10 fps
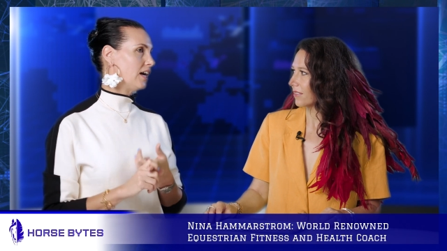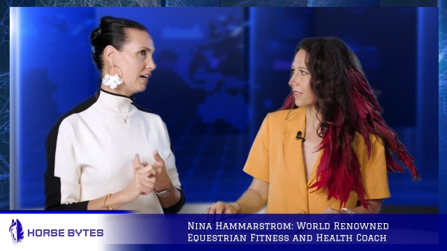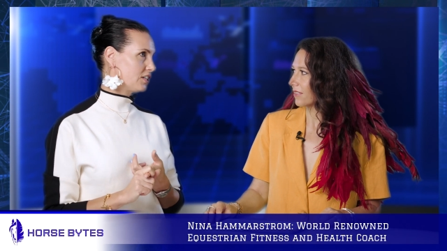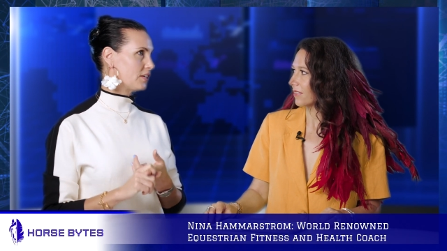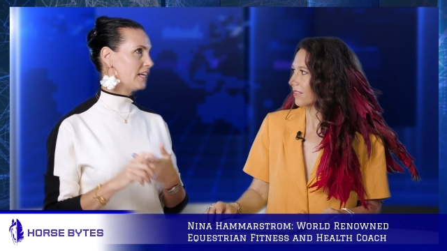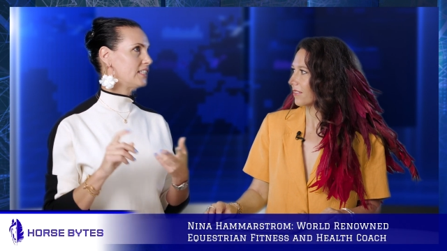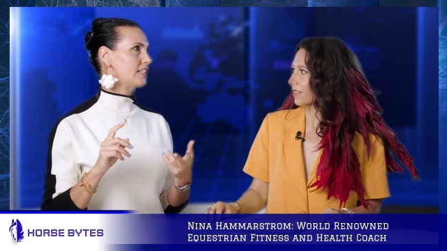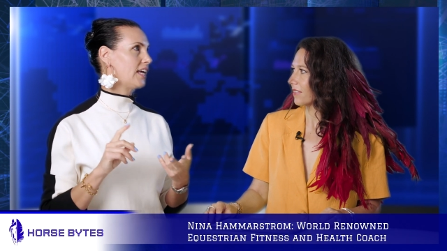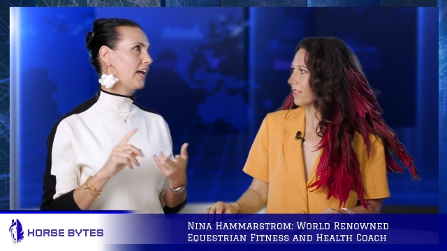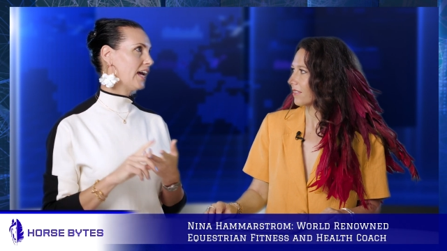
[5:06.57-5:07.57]

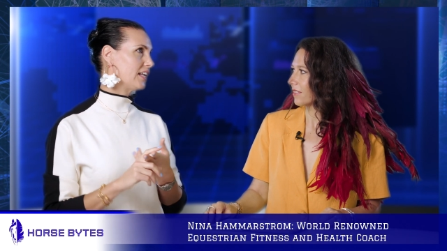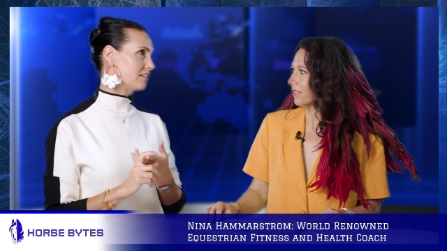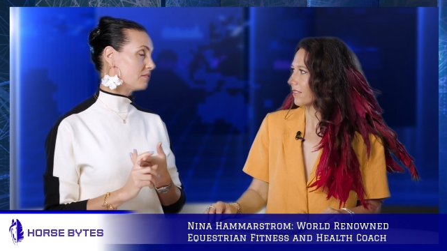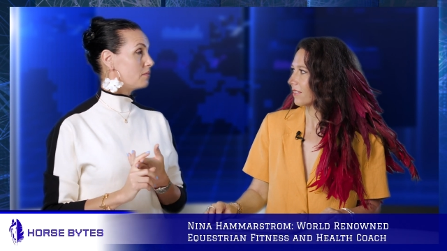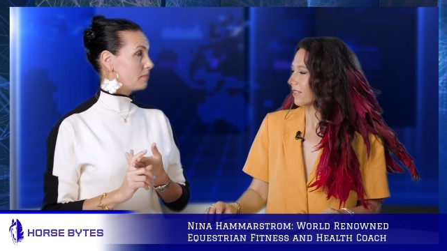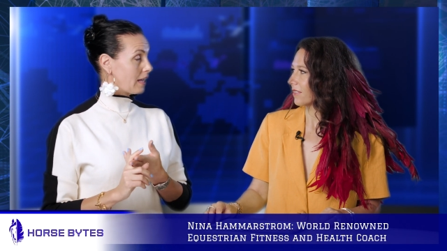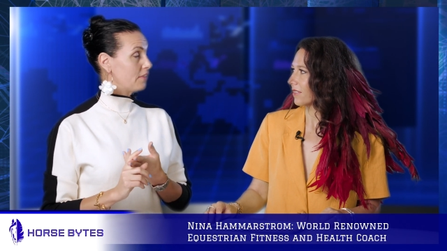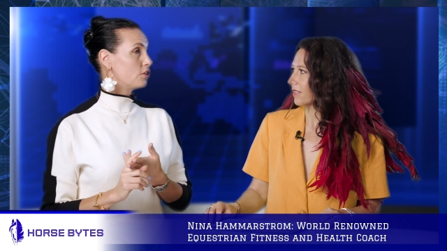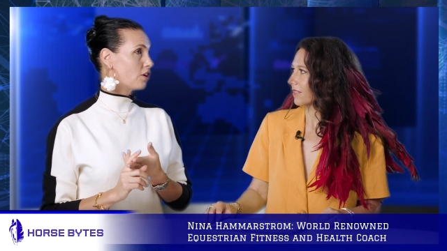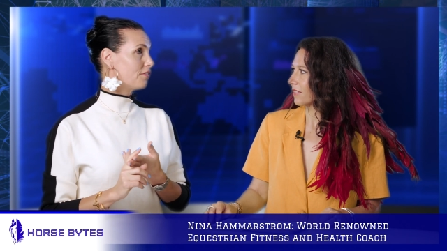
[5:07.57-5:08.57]
Speaker 1: hydrate and have
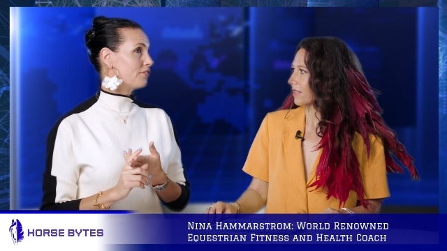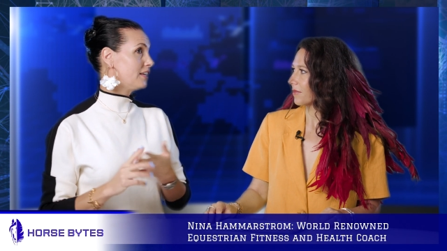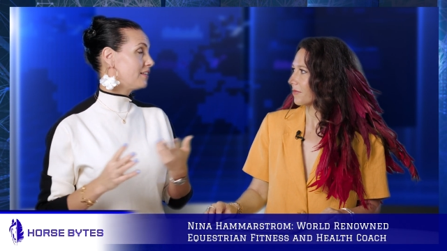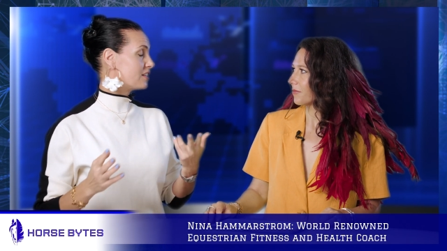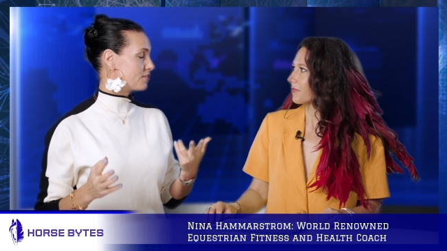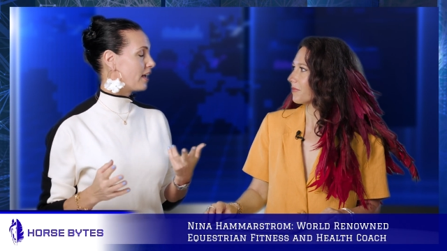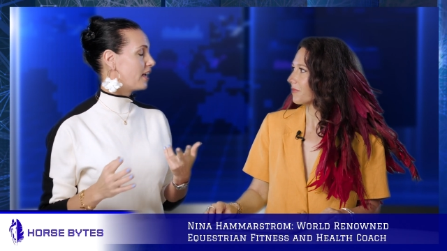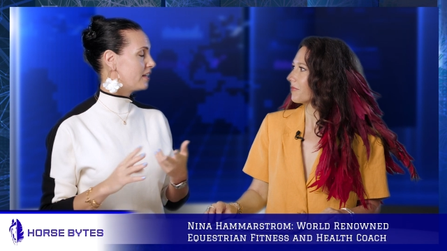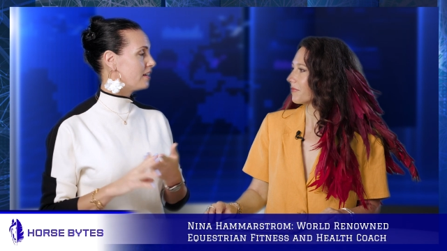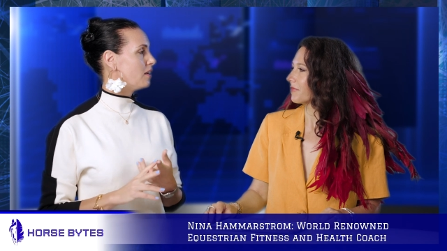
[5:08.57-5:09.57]
your coffee. That's
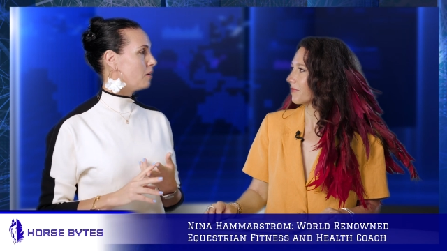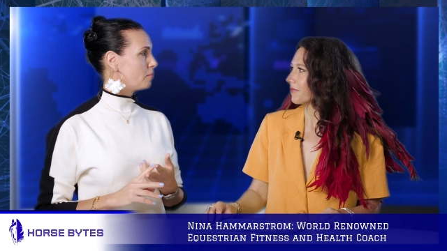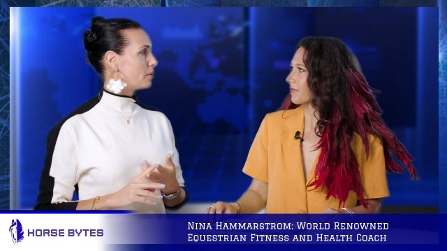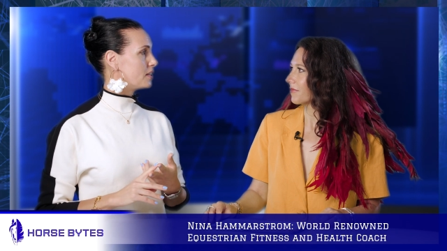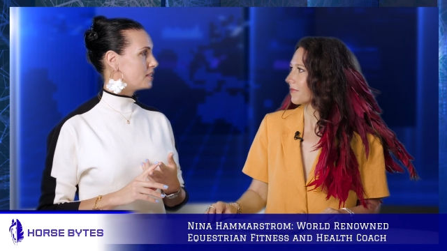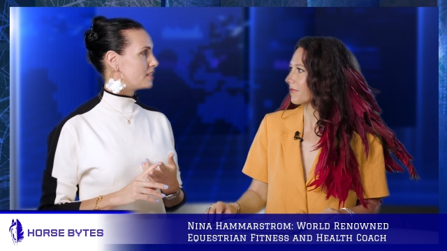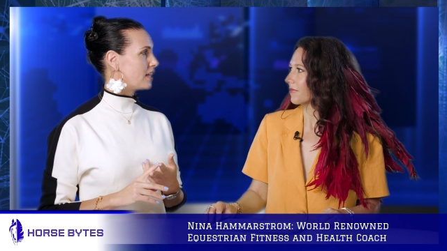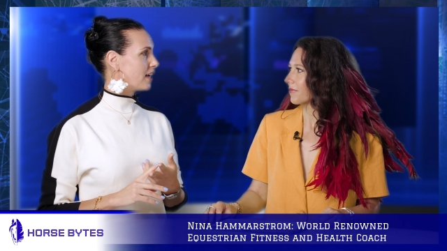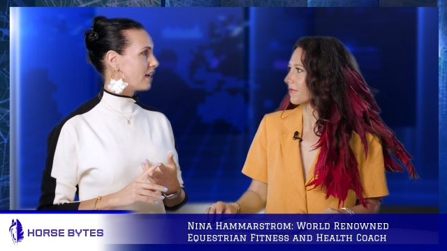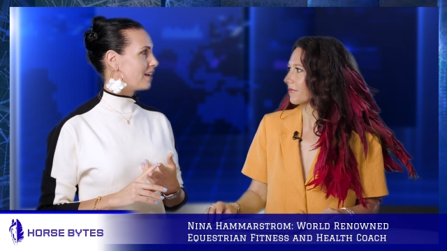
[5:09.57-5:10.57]
fine, but
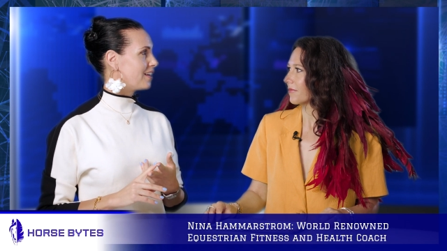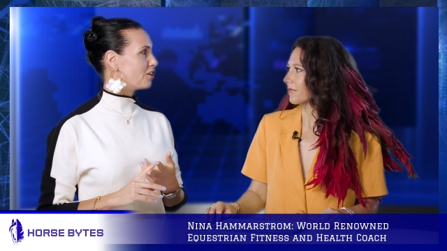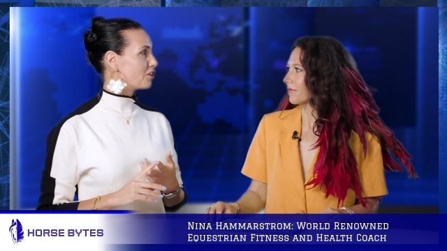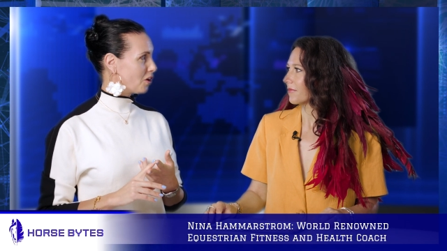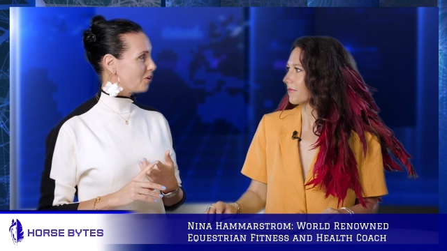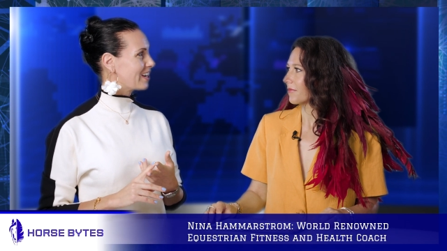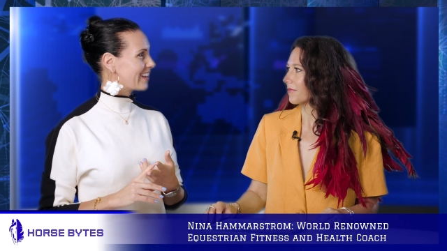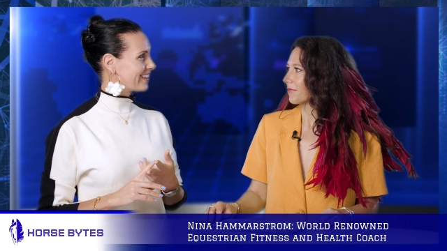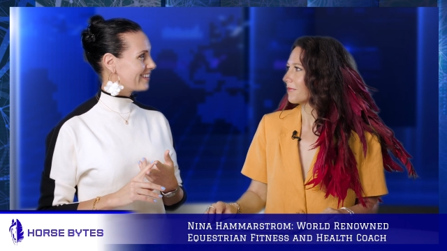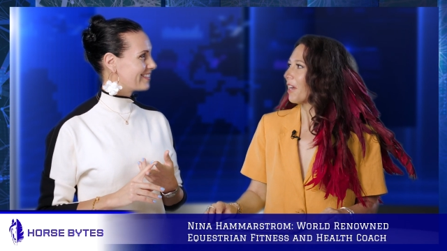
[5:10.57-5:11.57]
uh, not
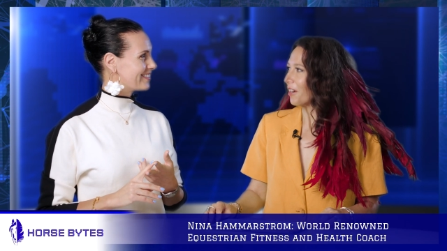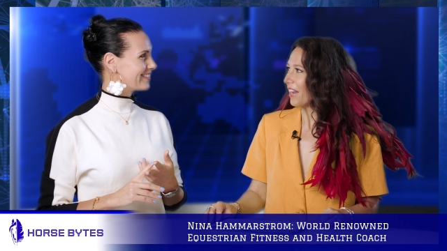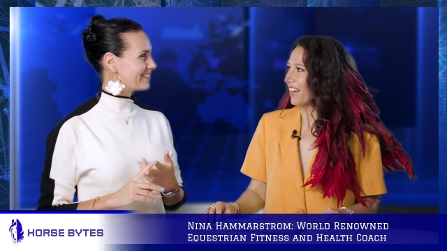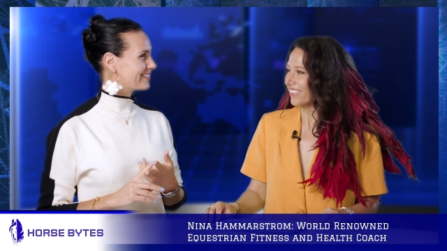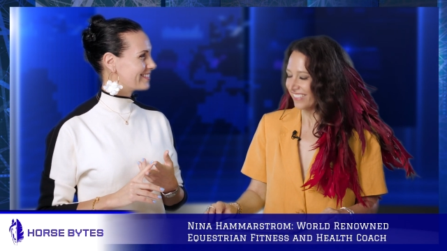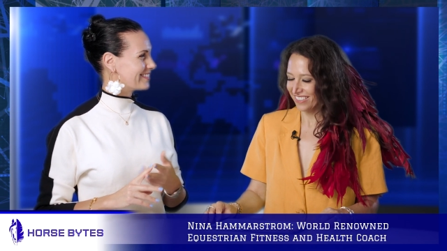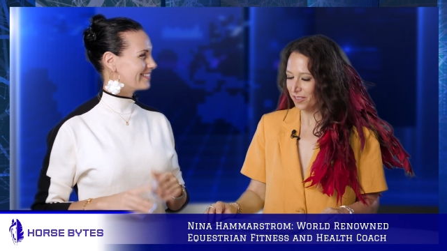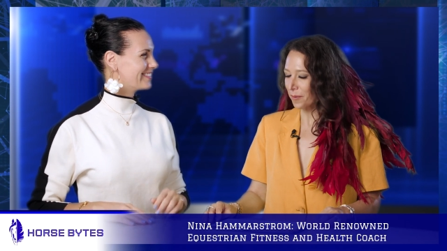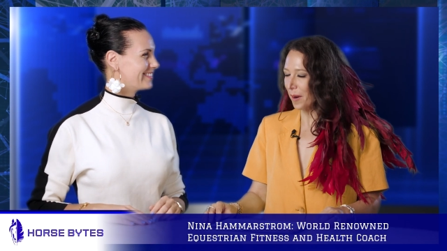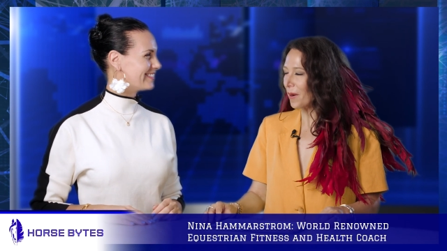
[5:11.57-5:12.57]
only. Okay. So
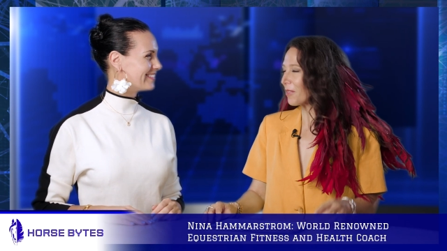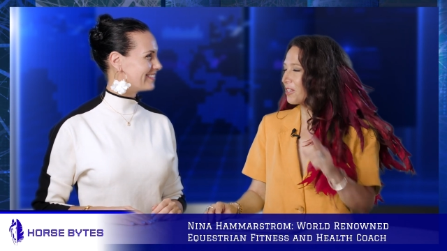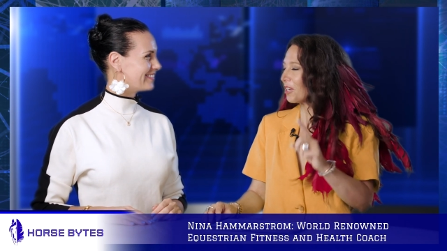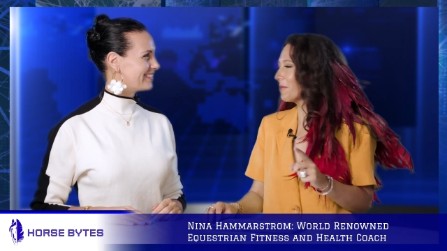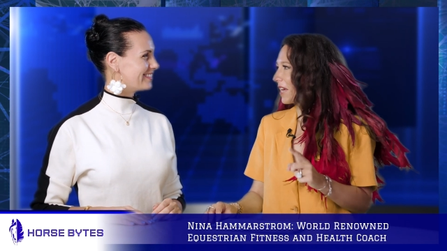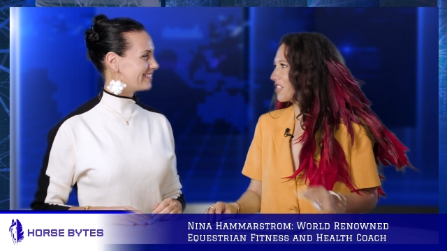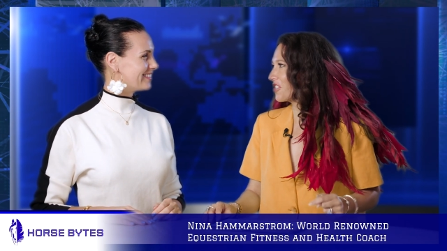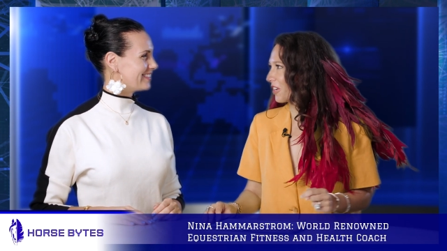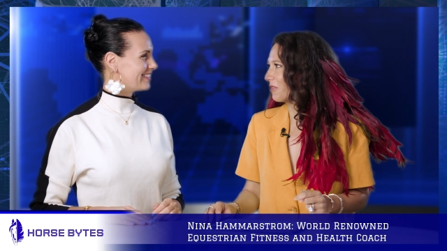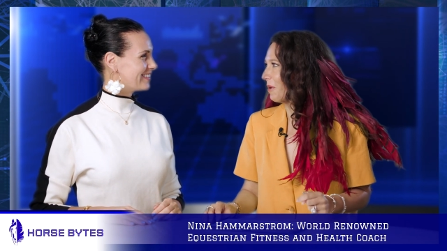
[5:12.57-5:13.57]
Speaker 2: when my mother told me I should
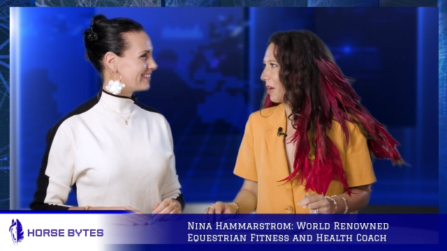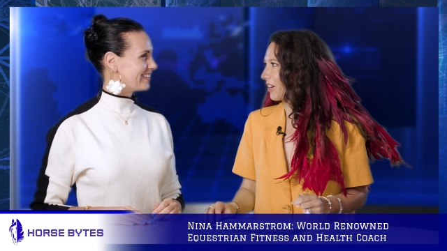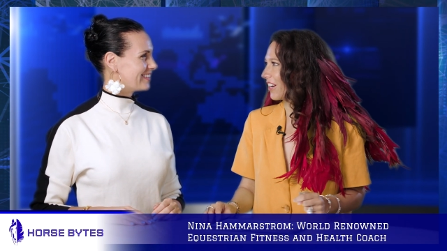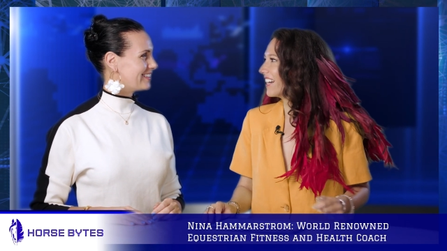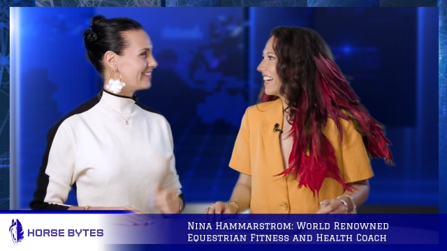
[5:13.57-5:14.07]
drink water,